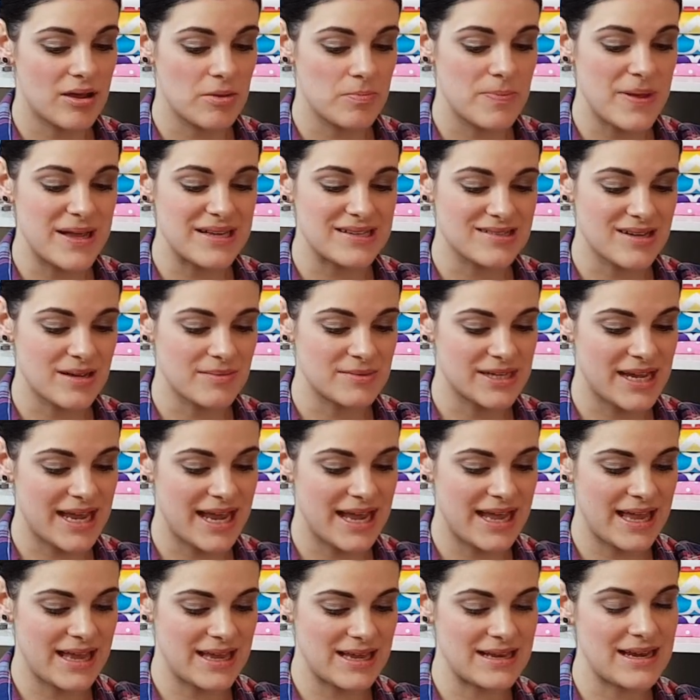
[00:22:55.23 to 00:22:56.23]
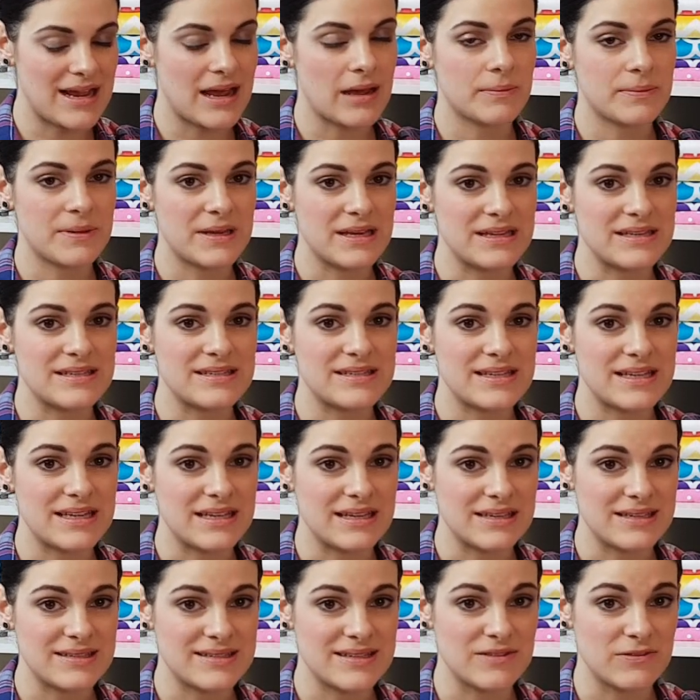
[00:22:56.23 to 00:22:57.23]
Best time to hang out your nappies
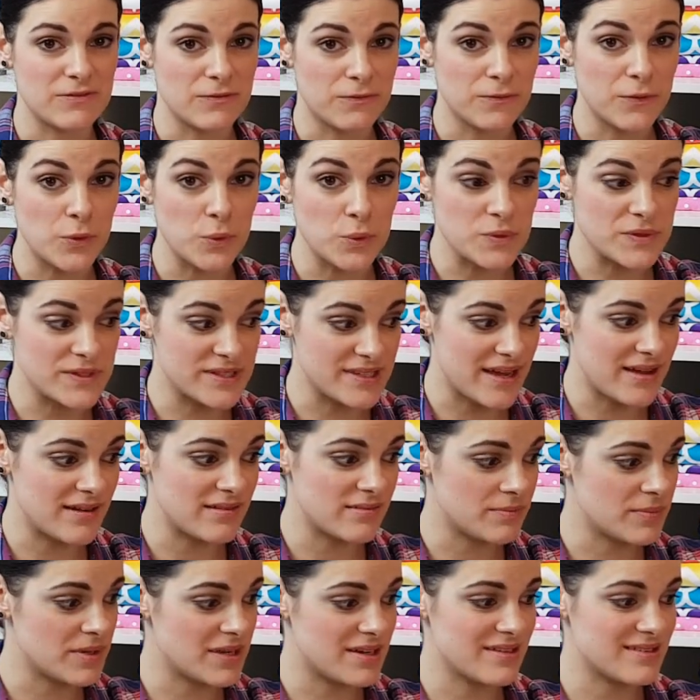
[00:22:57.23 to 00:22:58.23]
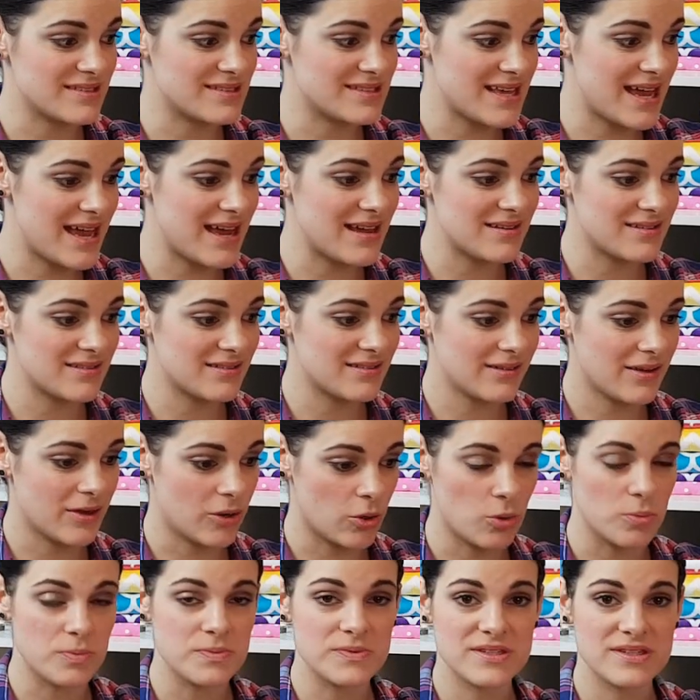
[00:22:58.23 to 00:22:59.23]
is in full sun because that
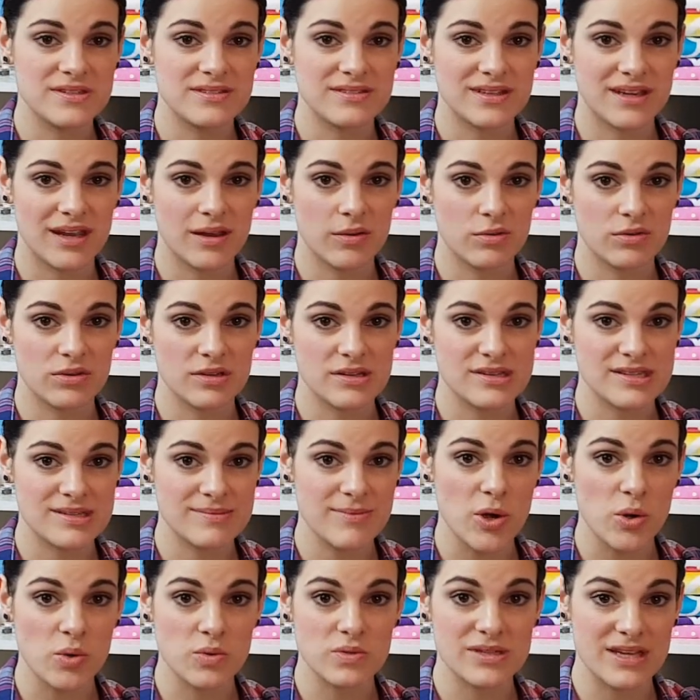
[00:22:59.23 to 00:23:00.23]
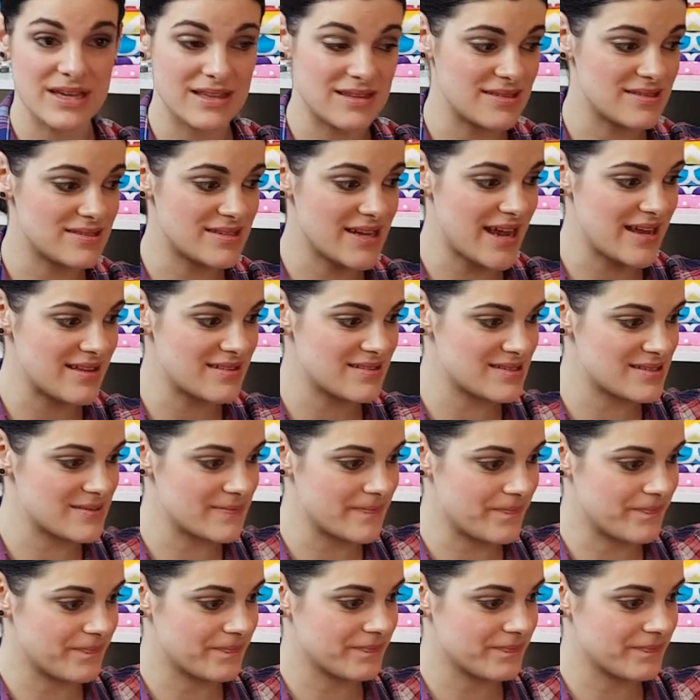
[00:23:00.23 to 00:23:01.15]
helps to get rid of the smells and the stains.